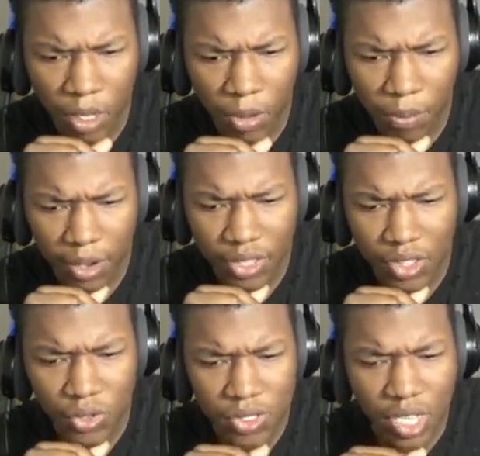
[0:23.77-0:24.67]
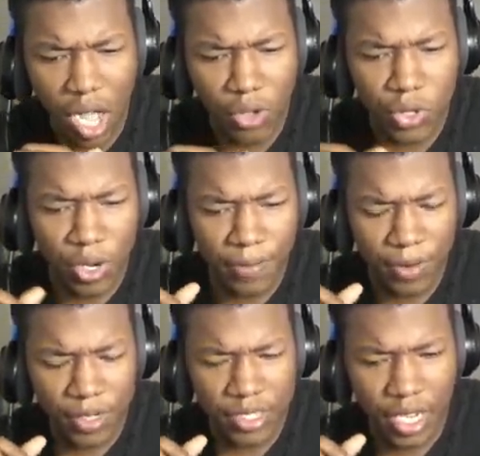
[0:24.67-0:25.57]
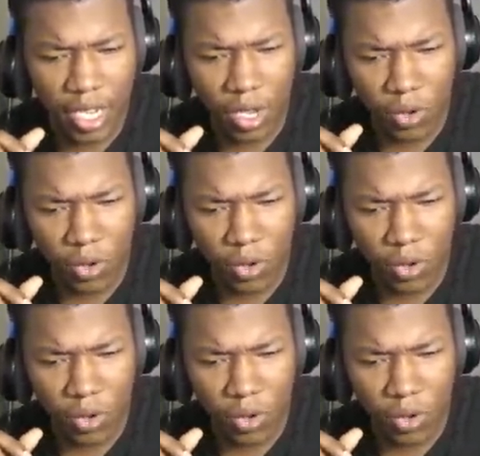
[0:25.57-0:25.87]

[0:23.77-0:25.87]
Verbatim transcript: Think of each faction as a class. Boy, I thought this was Call of Duty for a sec.